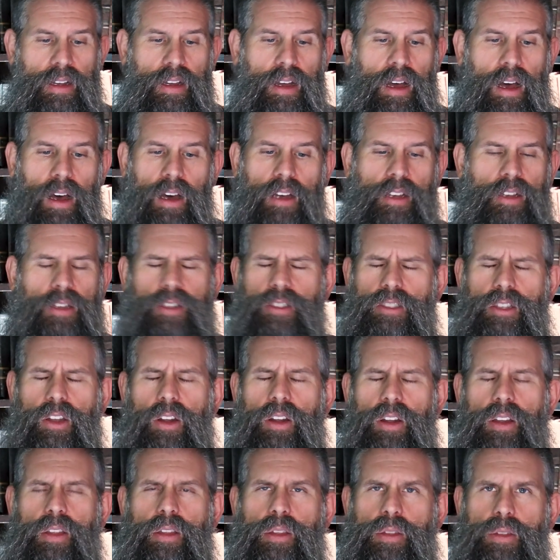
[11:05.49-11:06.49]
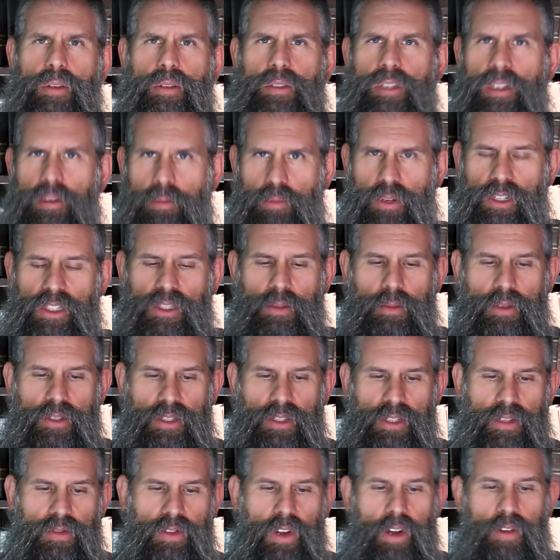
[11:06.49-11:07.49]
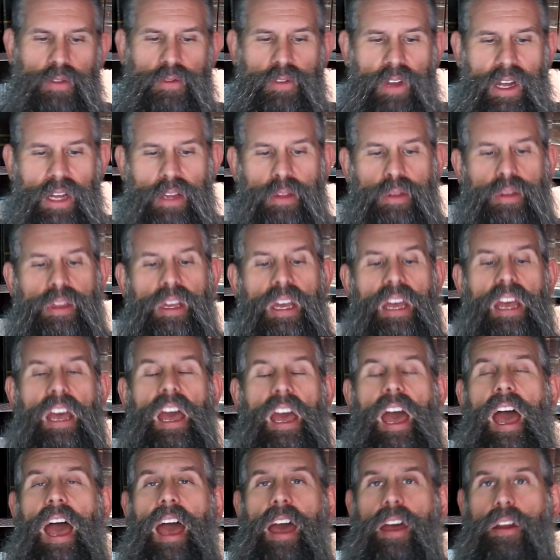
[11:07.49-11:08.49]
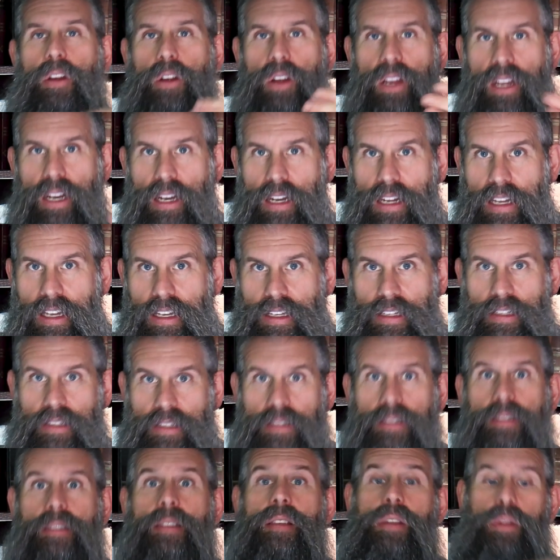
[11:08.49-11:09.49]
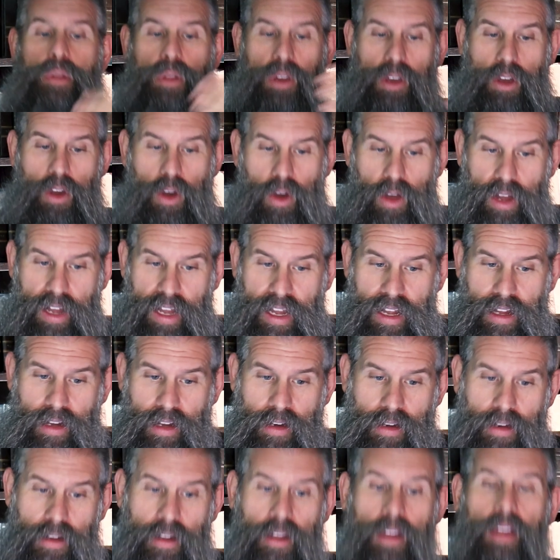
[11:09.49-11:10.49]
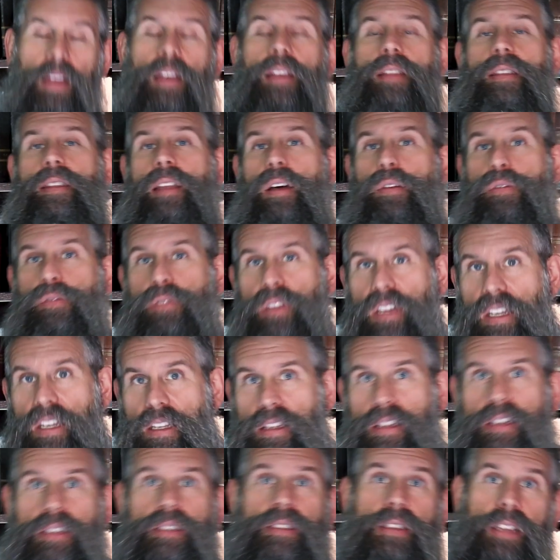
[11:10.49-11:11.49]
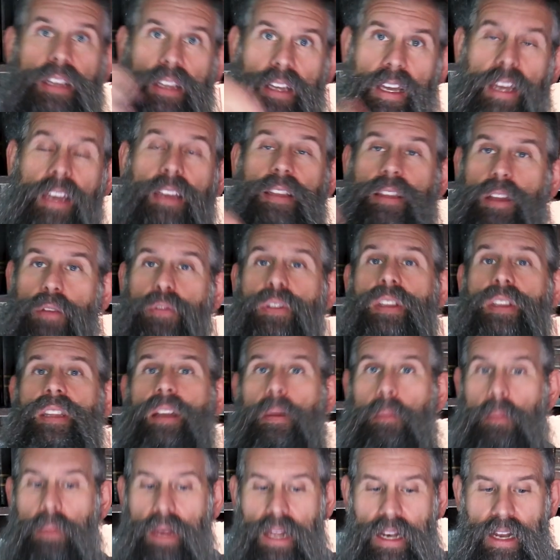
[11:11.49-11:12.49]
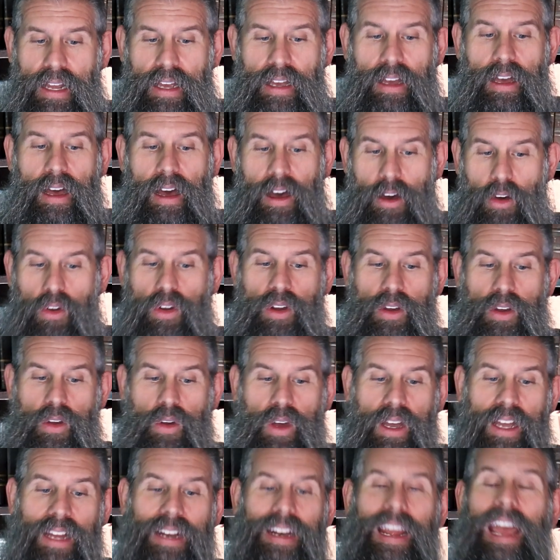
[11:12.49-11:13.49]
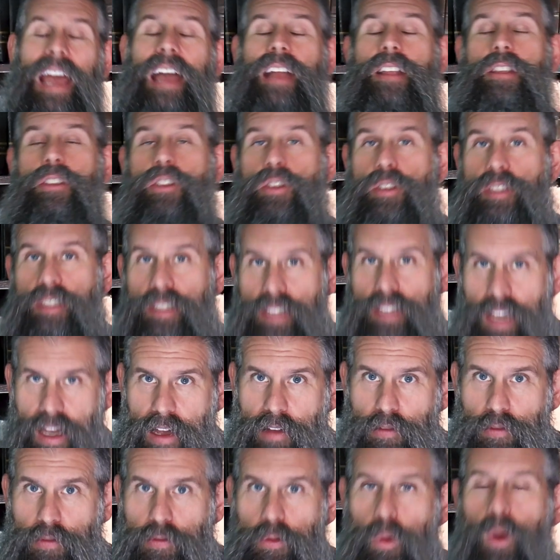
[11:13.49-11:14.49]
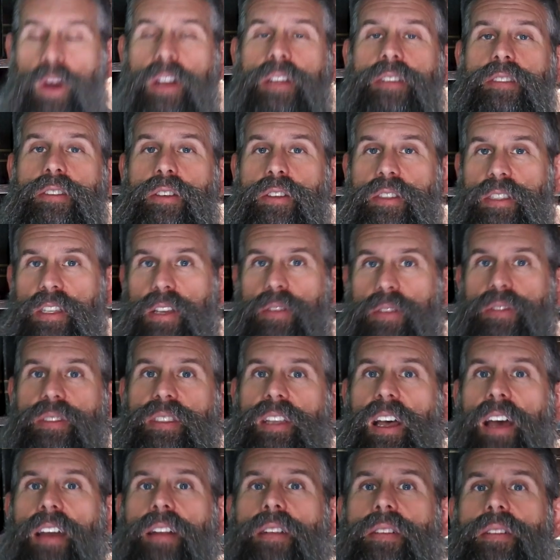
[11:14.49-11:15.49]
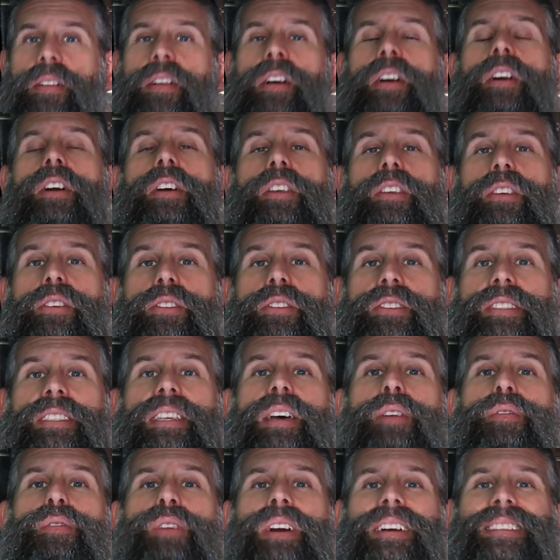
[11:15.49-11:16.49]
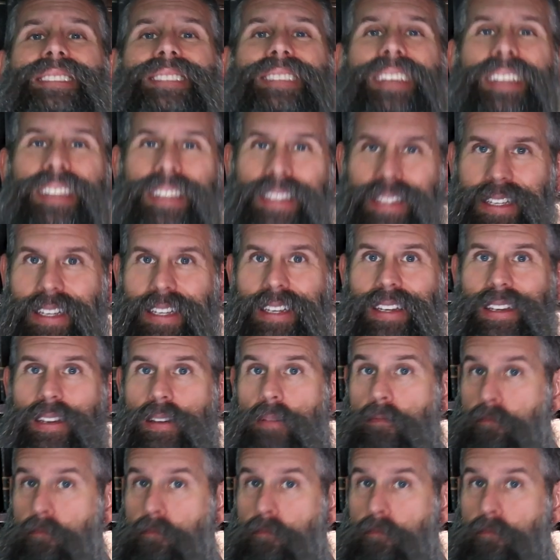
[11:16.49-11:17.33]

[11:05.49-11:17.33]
The 13 principles of our faith. Aaron is the Kohen. David is the king. David HaMelech, Aaron HaKohen. And Yosef, what is Yosef's title? Yosef HaTzadik.